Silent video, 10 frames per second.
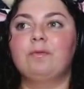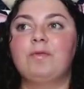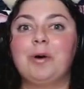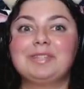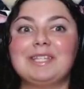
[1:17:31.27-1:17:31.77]

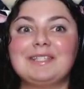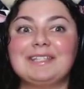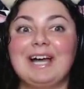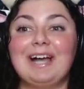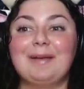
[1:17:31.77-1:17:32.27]
vote this
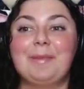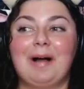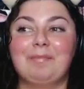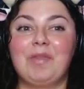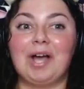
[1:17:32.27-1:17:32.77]
time.
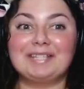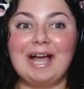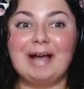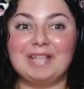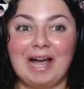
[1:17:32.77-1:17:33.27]
I'm not
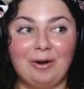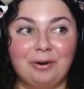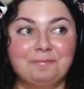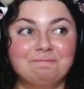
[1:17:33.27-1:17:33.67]
tapped out.